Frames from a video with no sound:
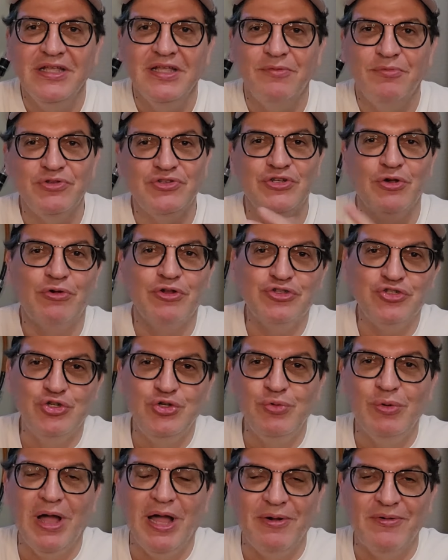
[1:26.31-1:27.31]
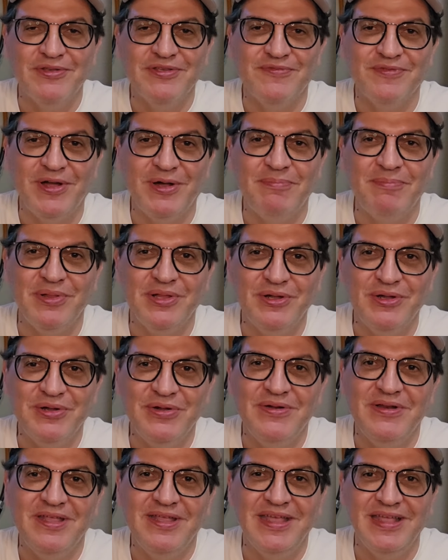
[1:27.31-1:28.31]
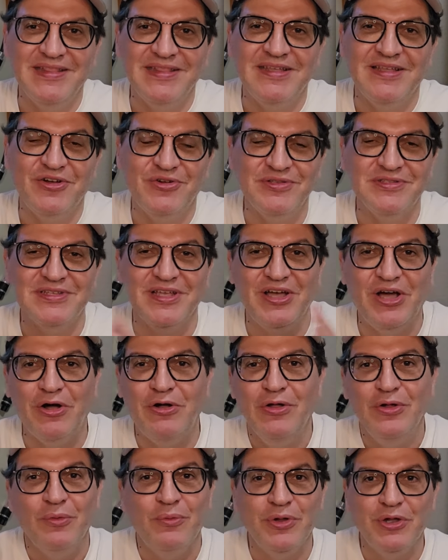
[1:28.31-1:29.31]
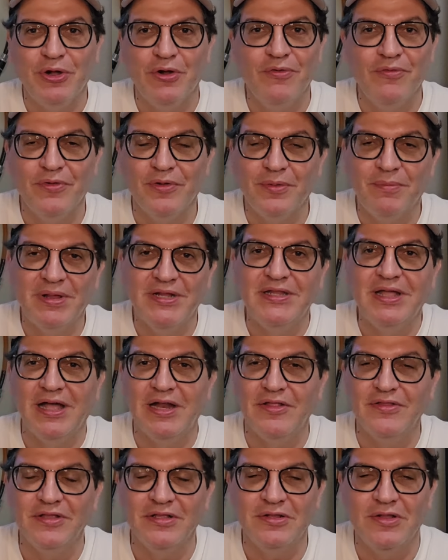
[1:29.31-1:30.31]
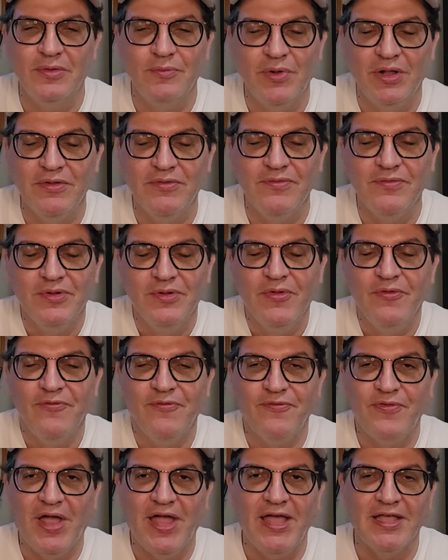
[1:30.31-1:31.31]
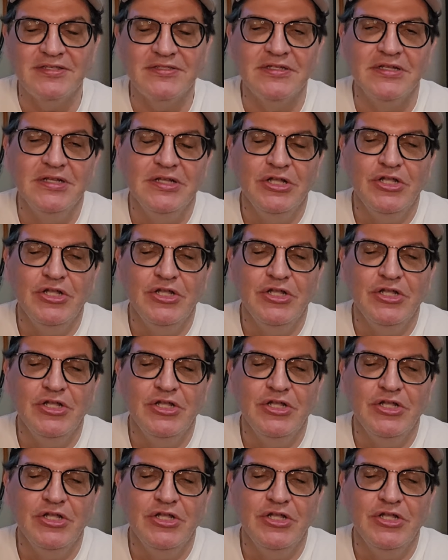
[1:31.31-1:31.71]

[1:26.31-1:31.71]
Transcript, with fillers: It was showing two hours of upload at the hotel. We go over to McDonald's, it went fast.